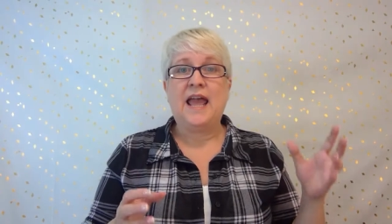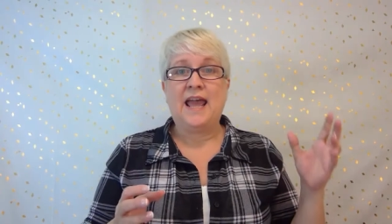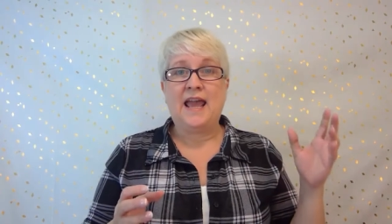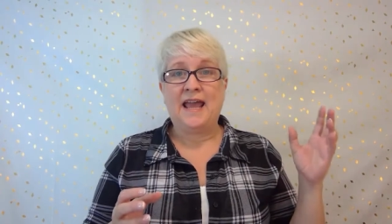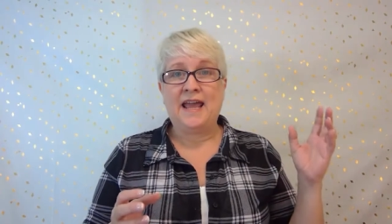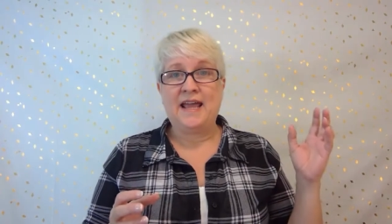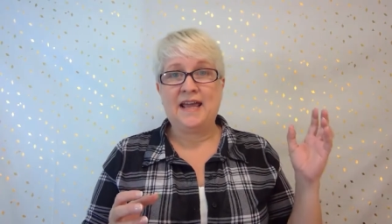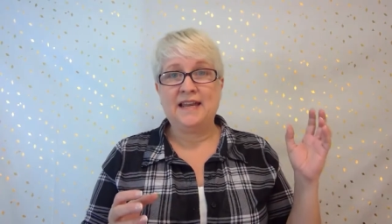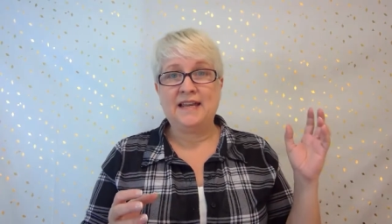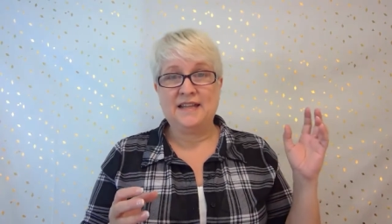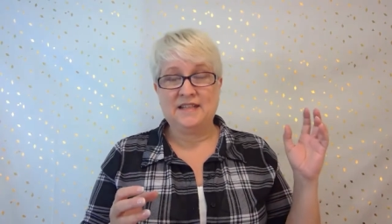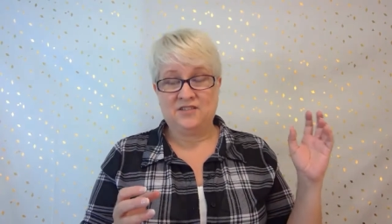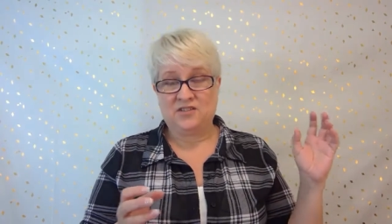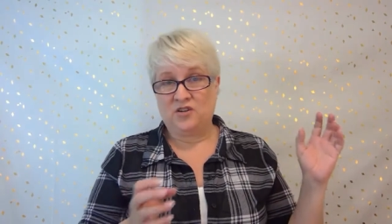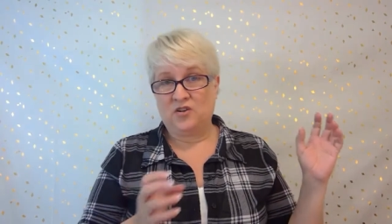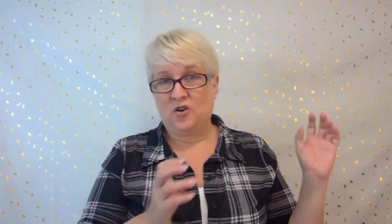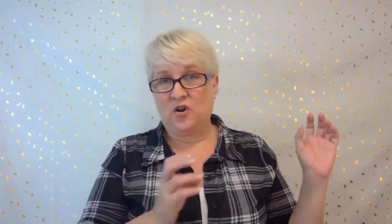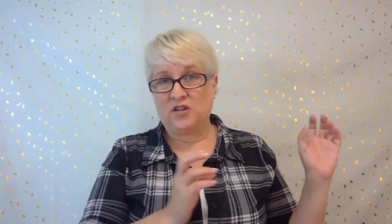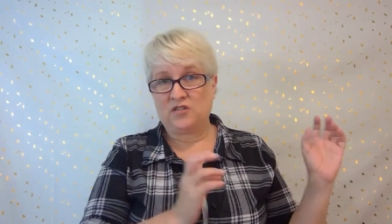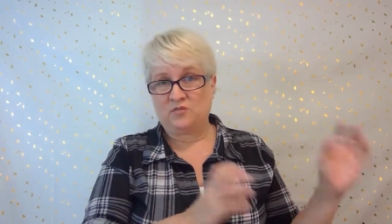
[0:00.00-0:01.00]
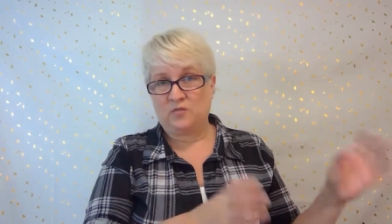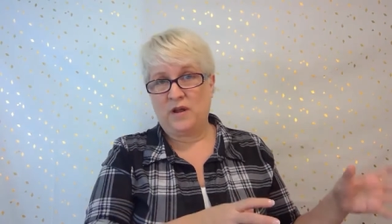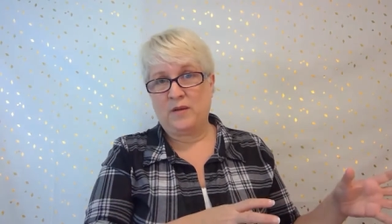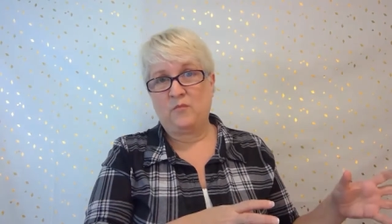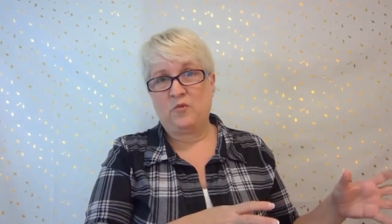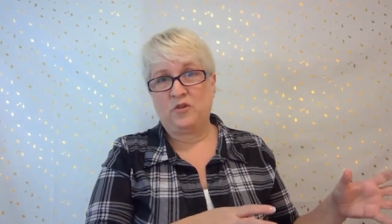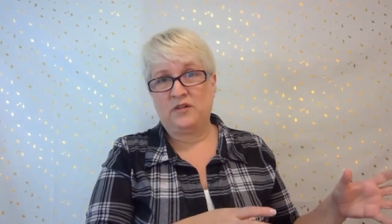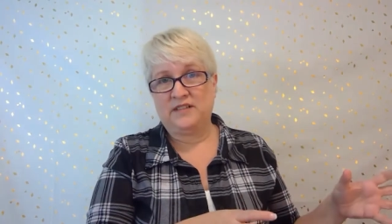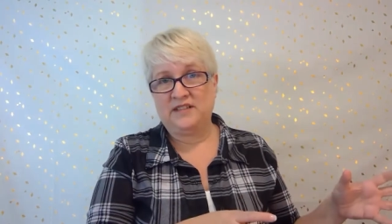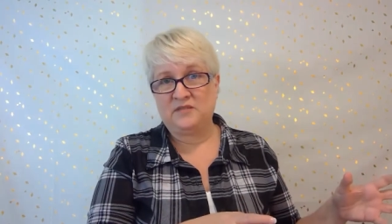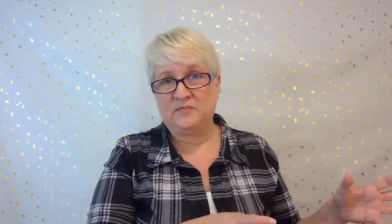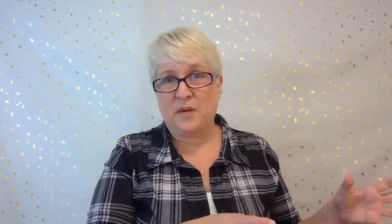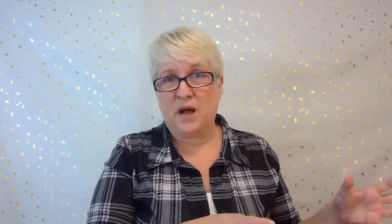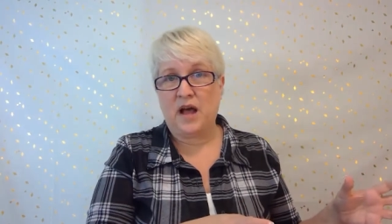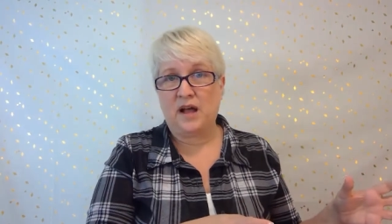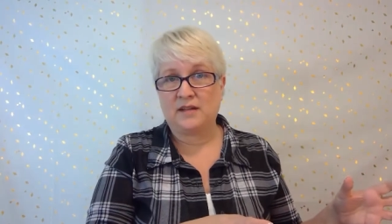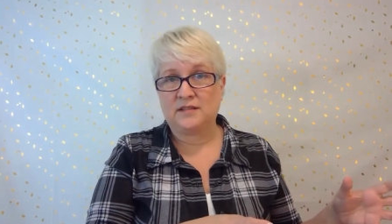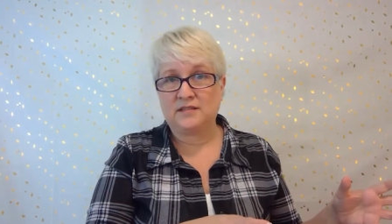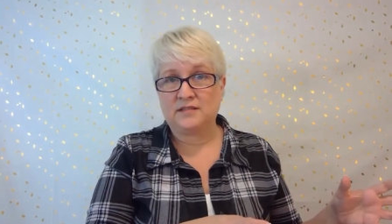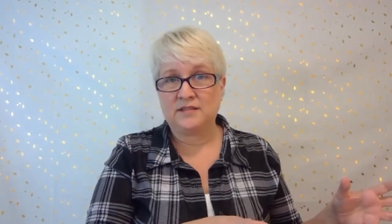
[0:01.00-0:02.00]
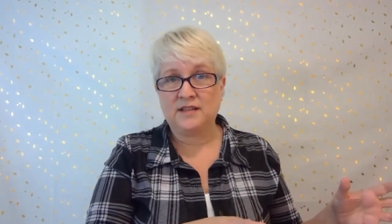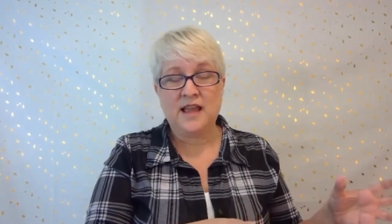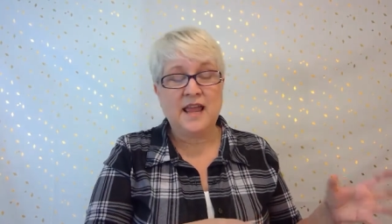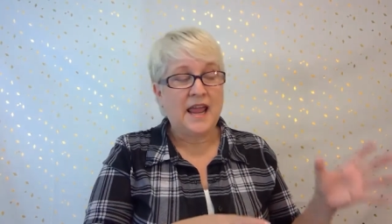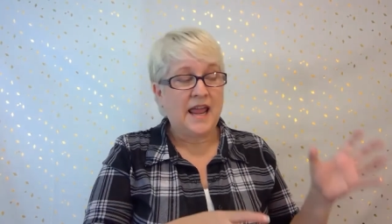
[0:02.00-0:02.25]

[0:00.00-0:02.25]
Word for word: and it's going to cost way more than this box.